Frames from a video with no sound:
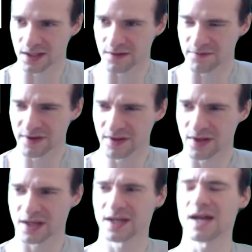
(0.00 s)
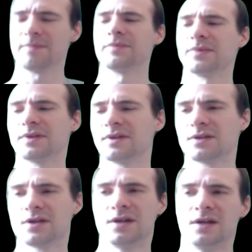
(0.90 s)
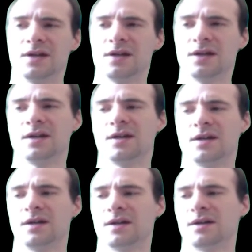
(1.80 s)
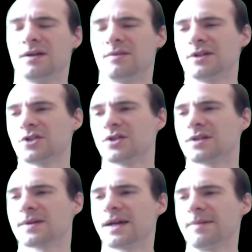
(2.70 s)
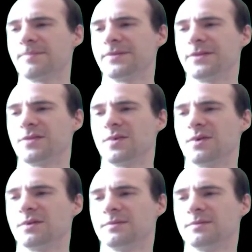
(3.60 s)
I think the captain. What should the captain do?